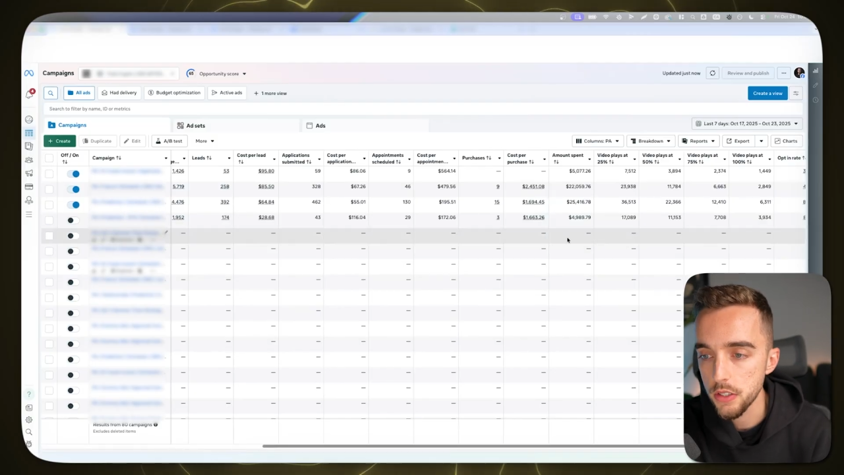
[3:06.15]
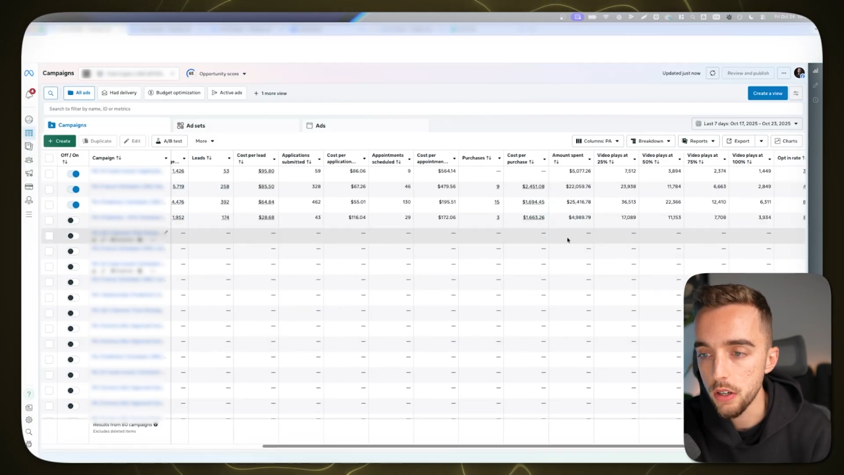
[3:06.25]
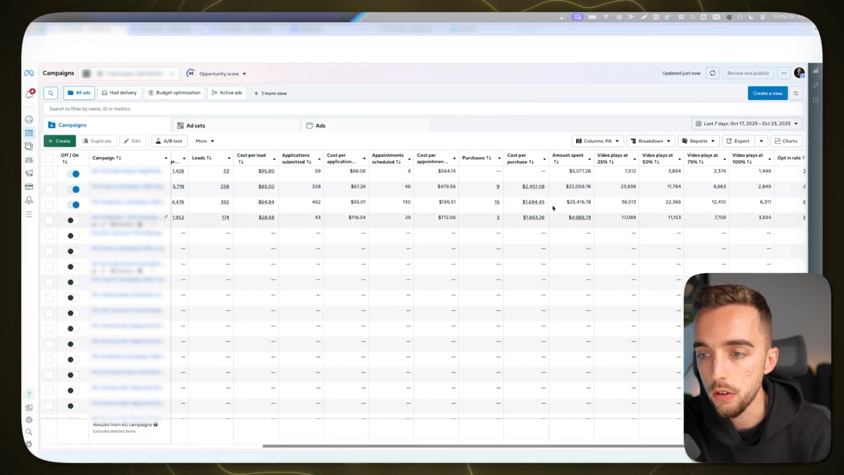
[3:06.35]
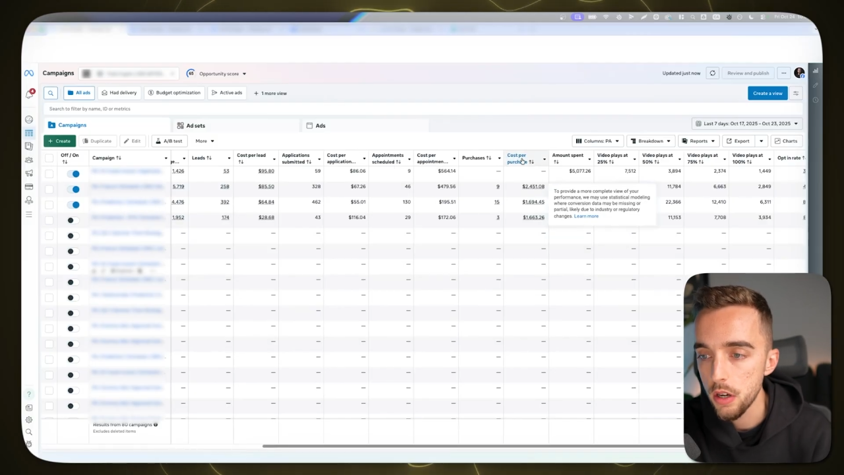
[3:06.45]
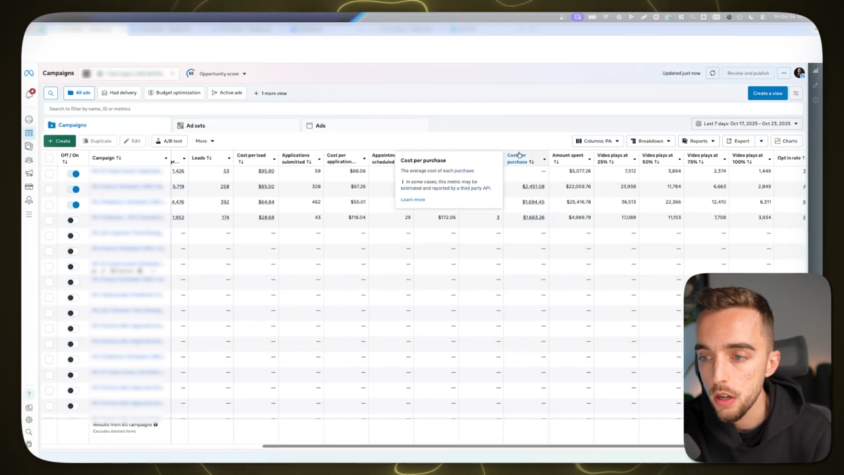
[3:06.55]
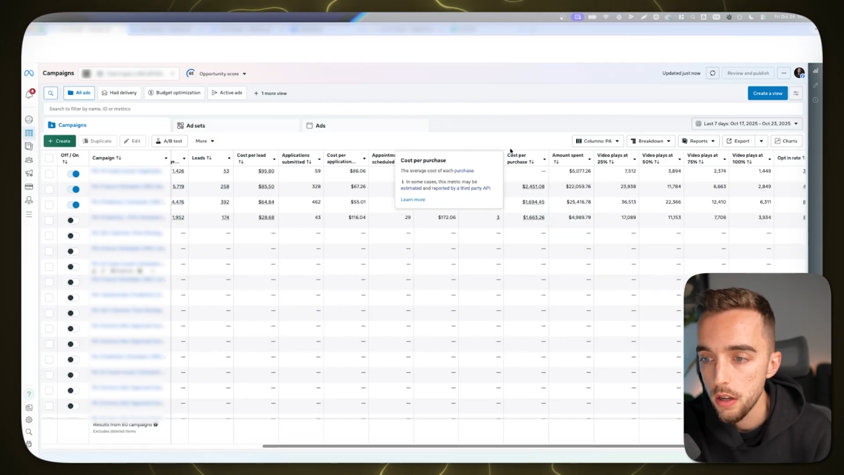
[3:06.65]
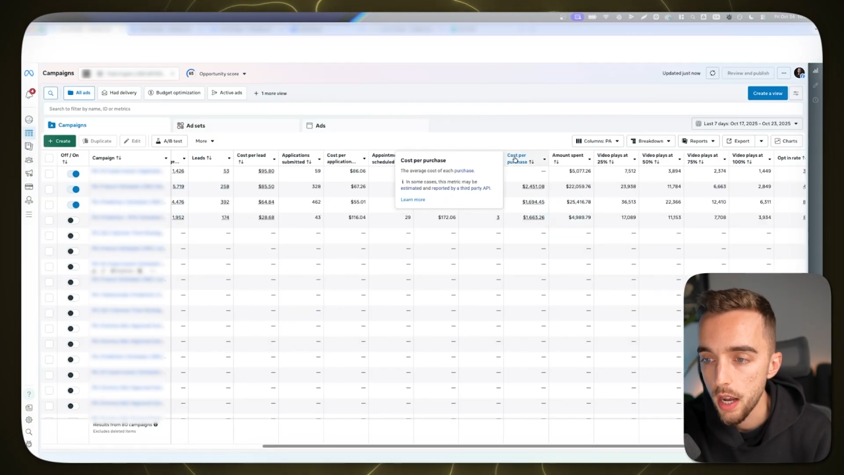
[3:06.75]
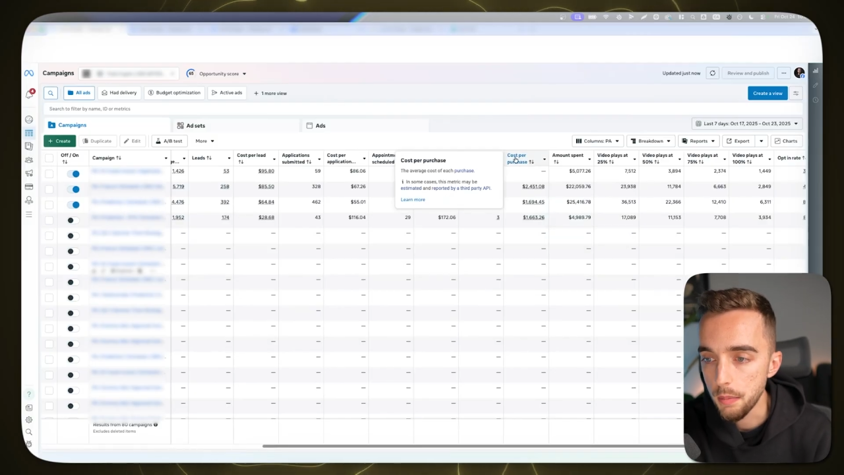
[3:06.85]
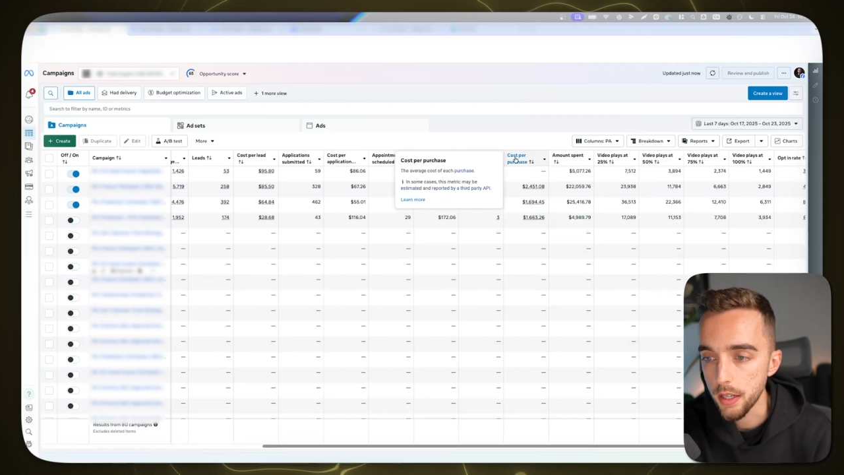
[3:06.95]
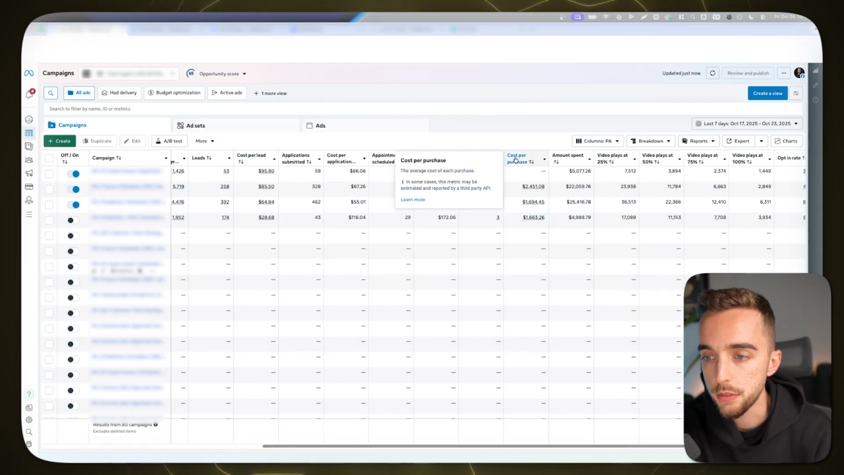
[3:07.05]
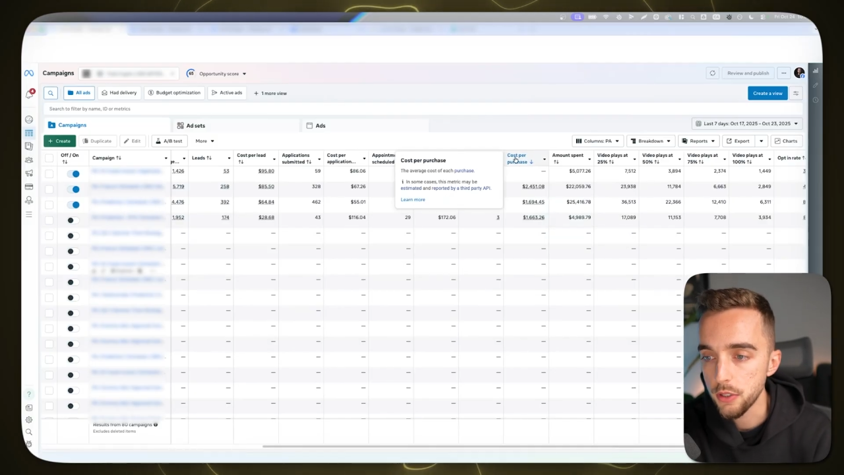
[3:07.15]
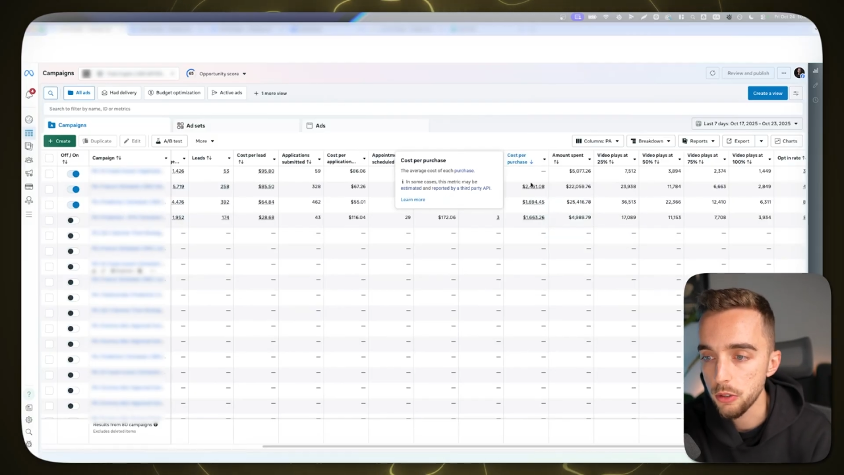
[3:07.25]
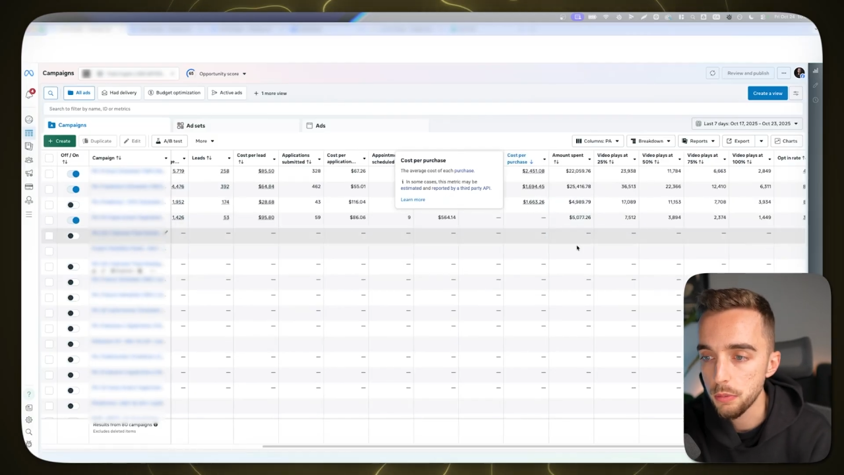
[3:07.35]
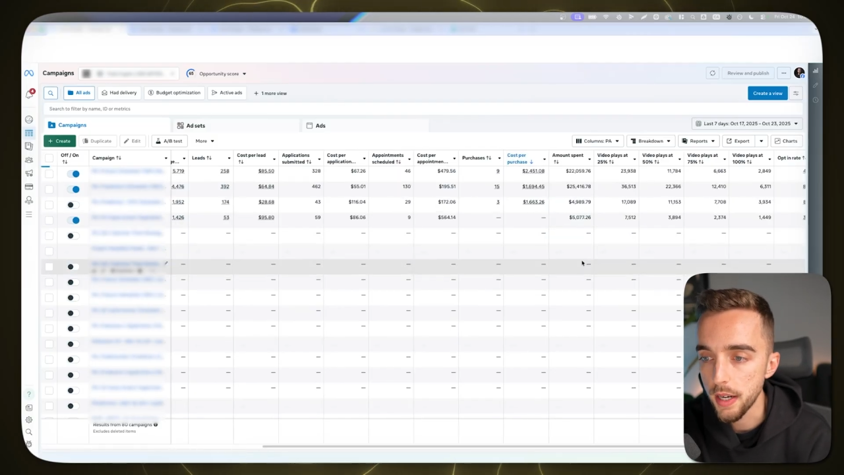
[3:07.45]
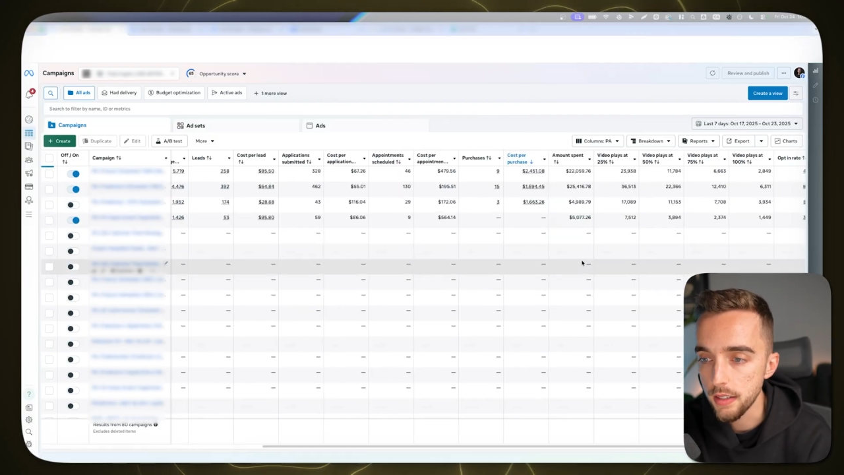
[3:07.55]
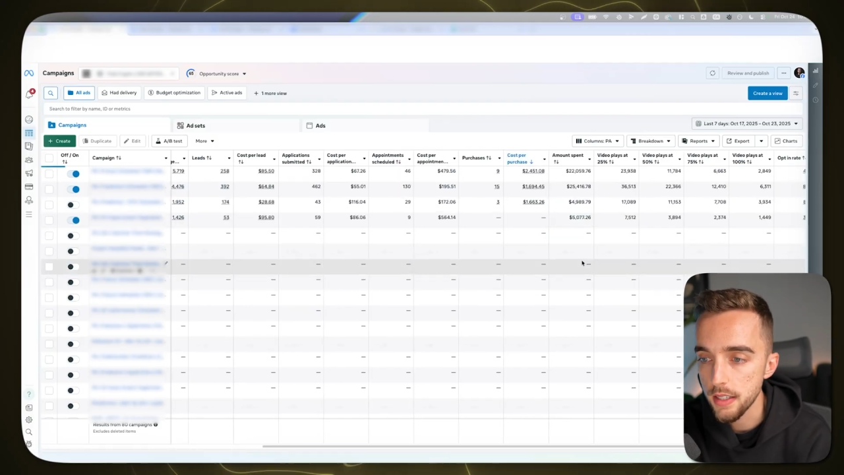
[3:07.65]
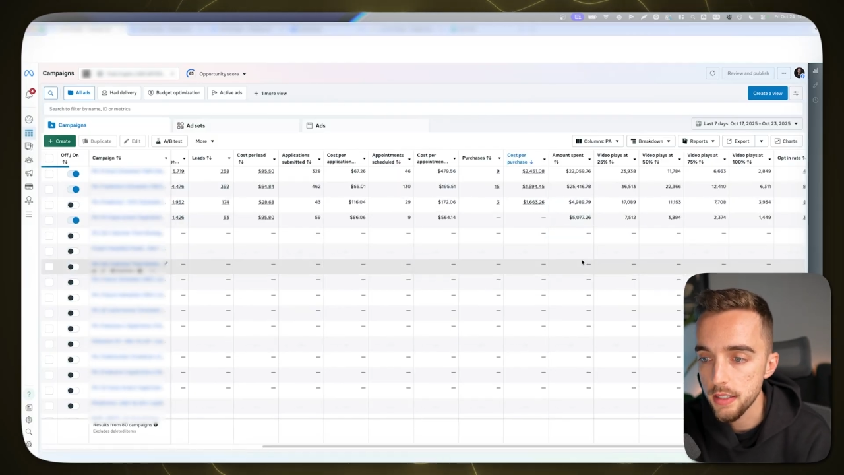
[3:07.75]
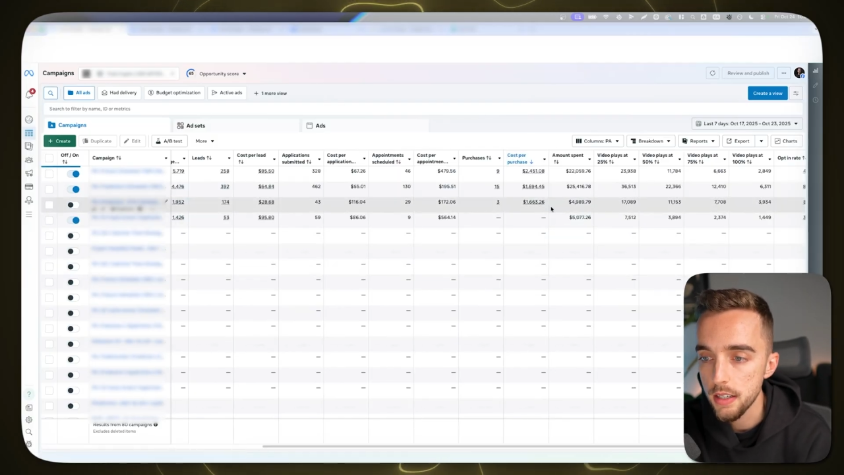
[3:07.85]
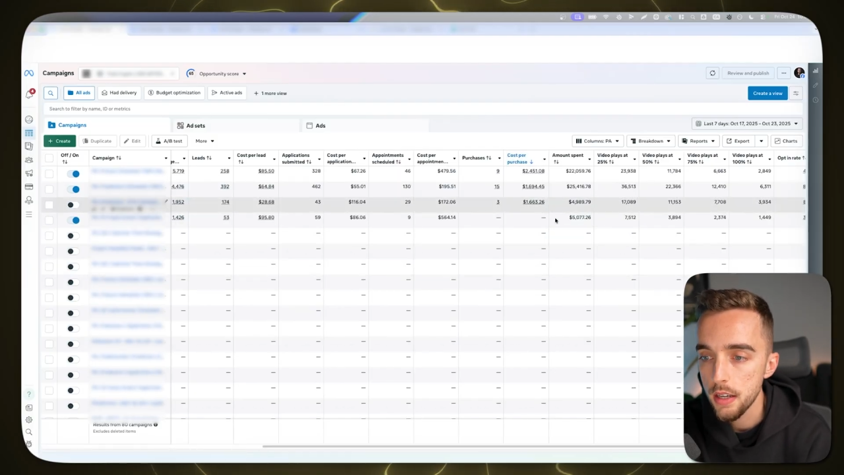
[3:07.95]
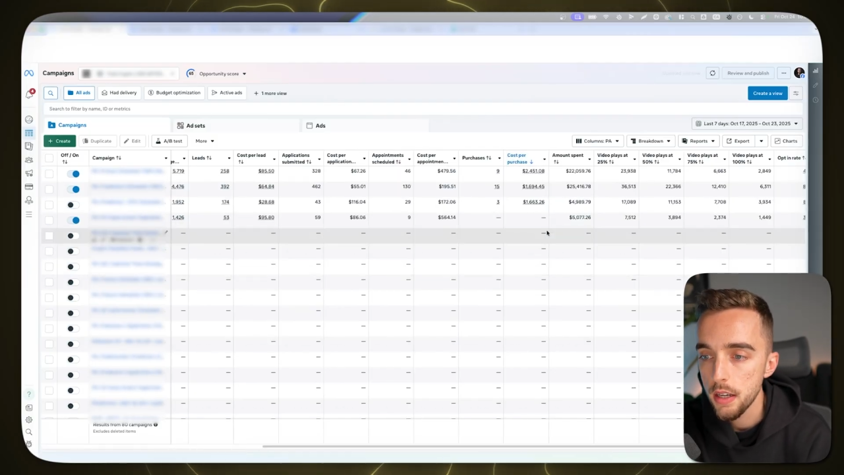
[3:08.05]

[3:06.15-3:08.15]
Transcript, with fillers: so I'm going to filter by this.